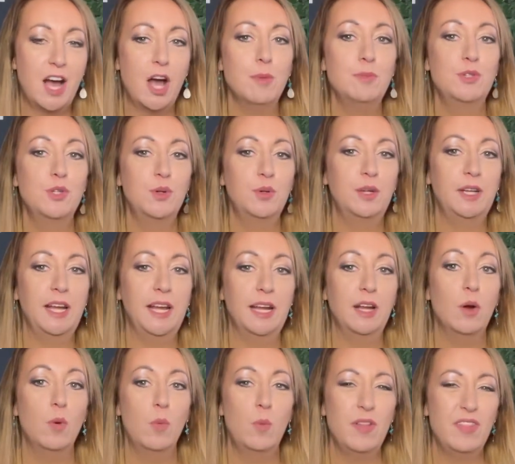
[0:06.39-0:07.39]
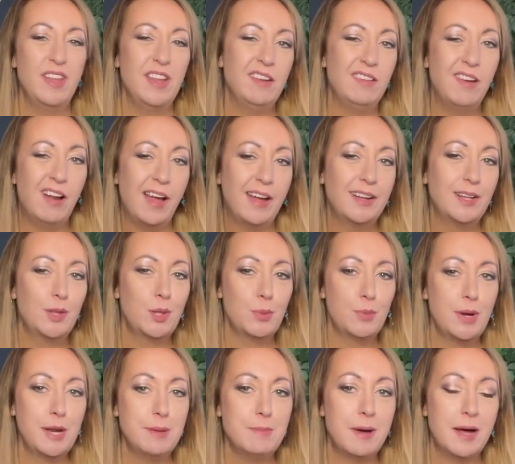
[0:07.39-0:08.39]
I'm talking within like
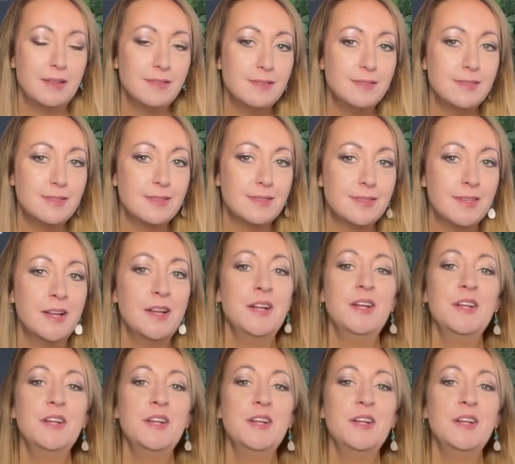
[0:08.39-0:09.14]
3 months.